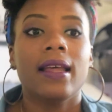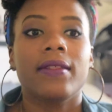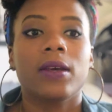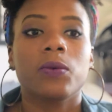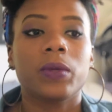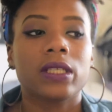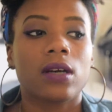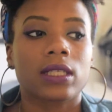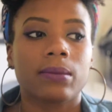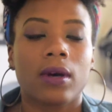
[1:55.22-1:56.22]
And then we
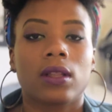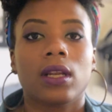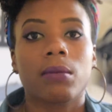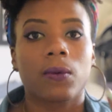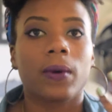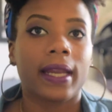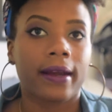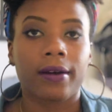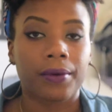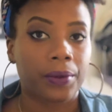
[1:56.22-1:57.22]
talked about the number 1
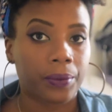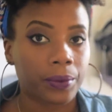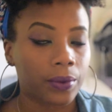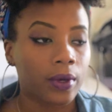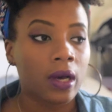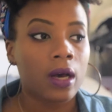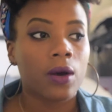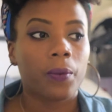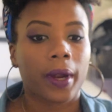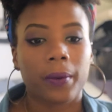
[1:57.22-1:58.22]
hair growth rule,
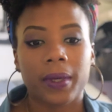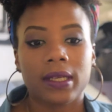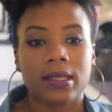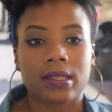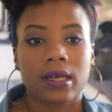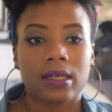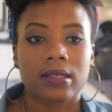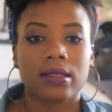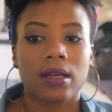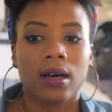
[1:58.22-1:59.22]
where we
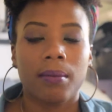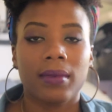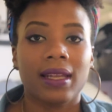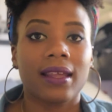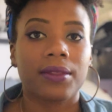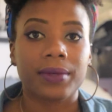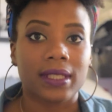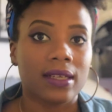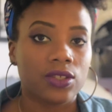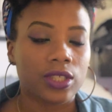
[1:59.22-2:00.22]
discussed length
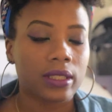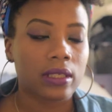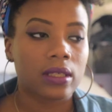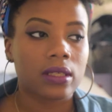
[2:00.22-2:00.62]
retention.